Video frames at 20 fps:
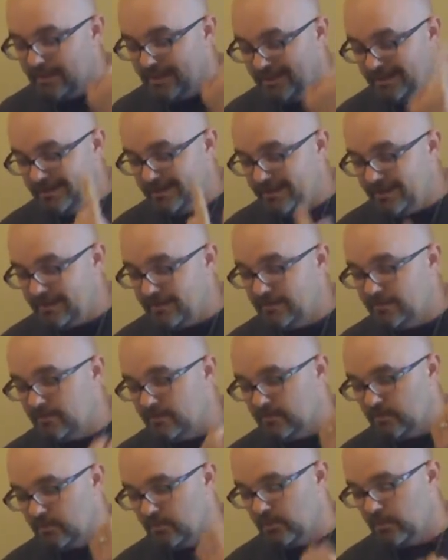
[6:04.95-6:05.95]
Again,
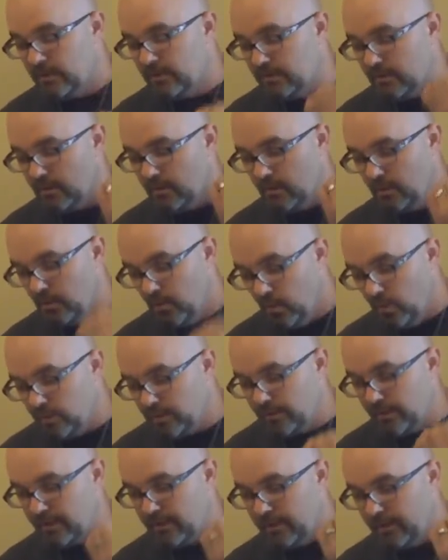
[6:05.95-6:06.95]
the word
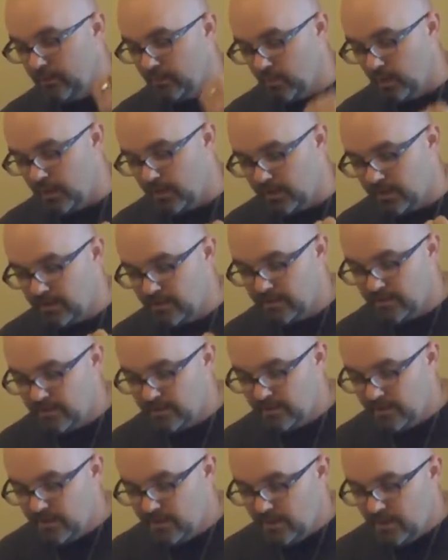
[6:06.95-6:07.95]
ordinary work.
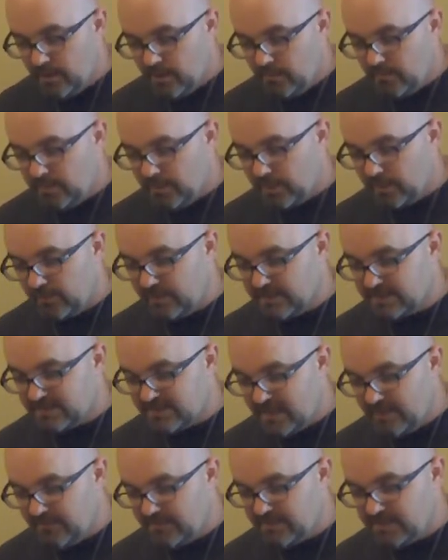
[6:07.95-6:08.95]
"But on the
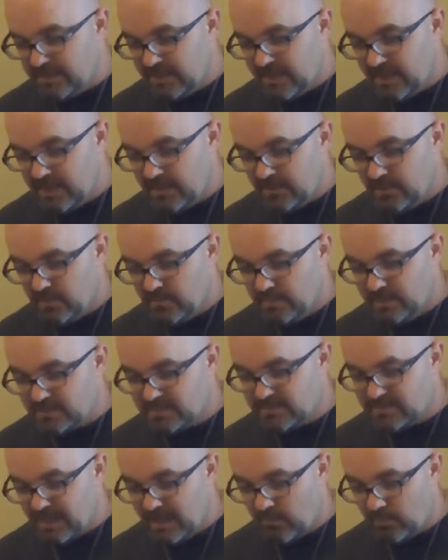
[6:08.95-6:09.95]
seventh day you
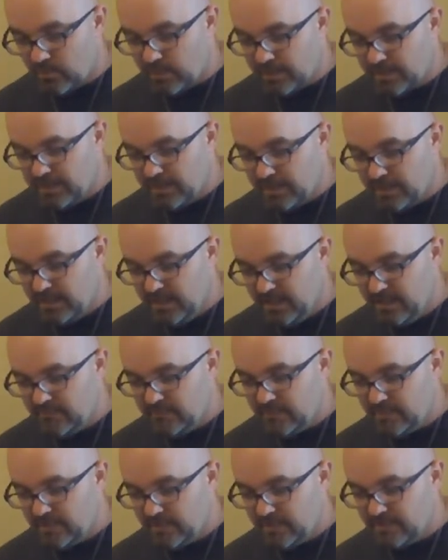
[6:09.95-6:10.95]
must stop working,
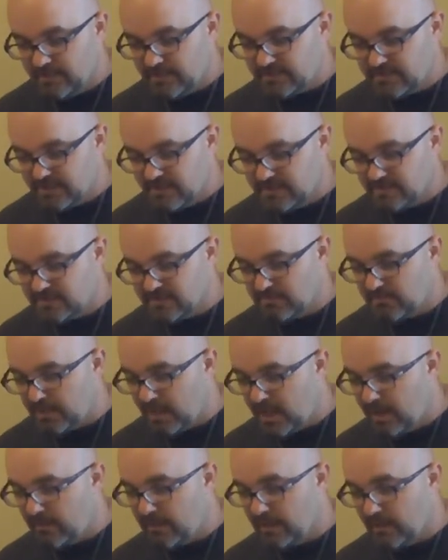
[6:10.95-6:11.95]
even during the seasons of
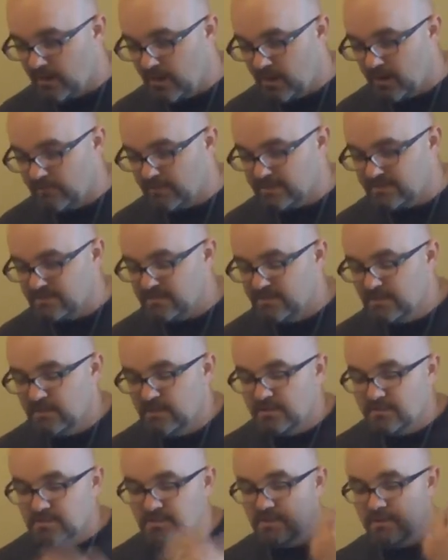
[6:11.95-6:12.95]
plowing and harvest."
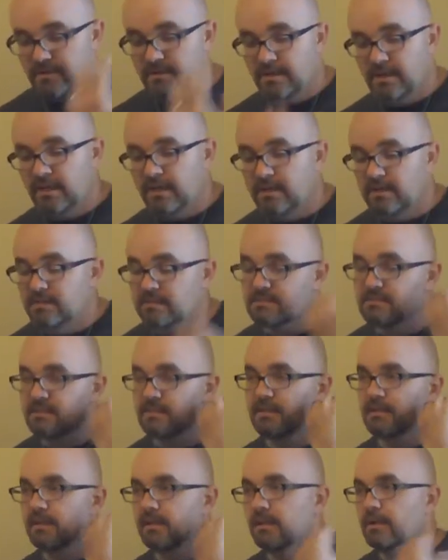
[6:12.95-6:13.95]
So here again, he's
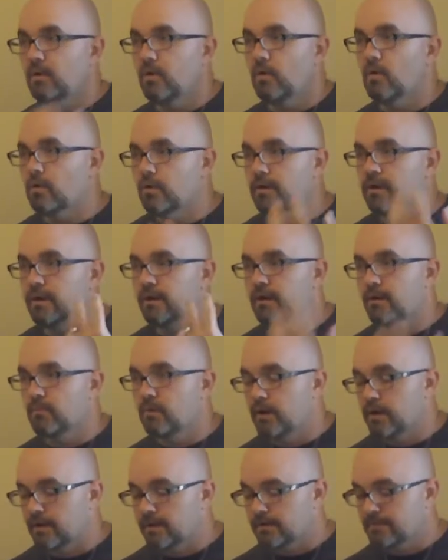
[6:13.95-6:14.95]
saying ordinary
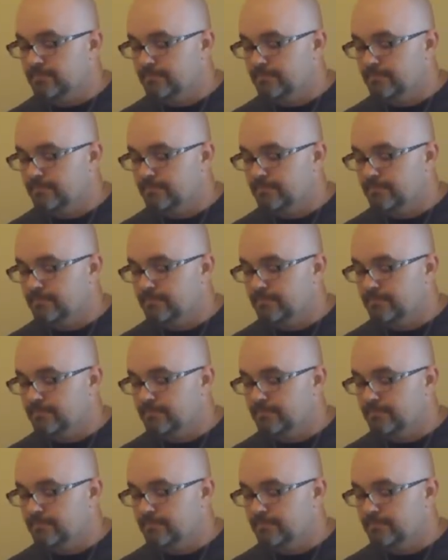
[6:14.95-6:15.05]
work.